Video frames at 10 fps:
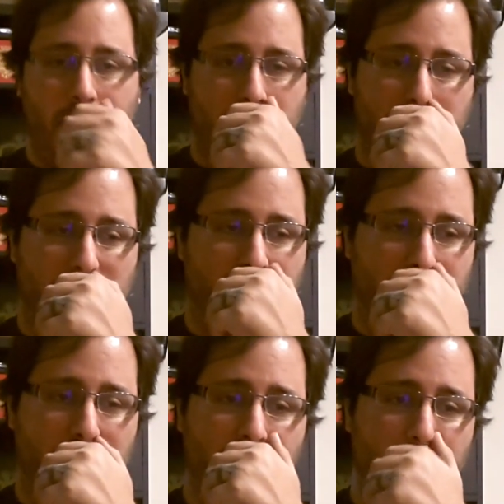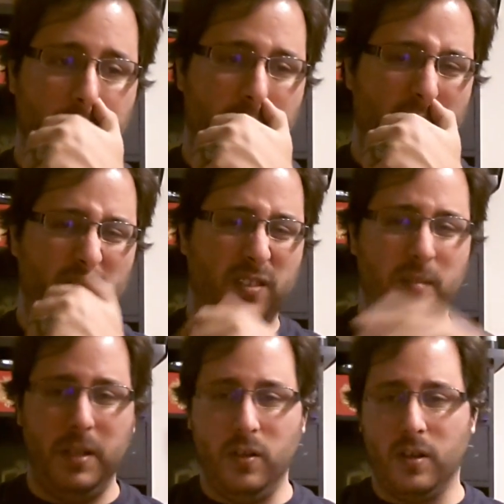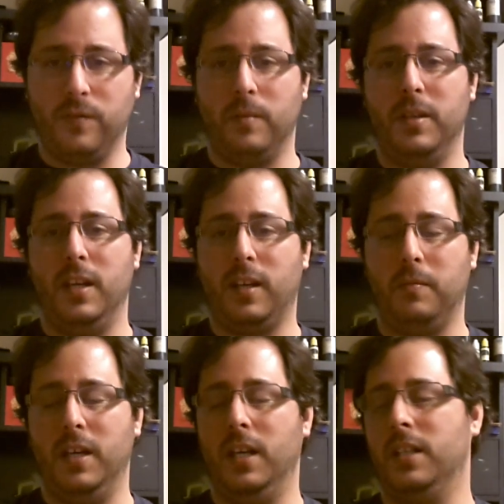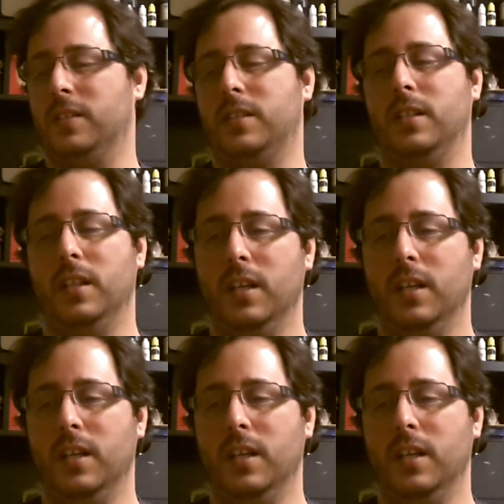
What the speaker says: And if you ever see me order from you, Nick, man, just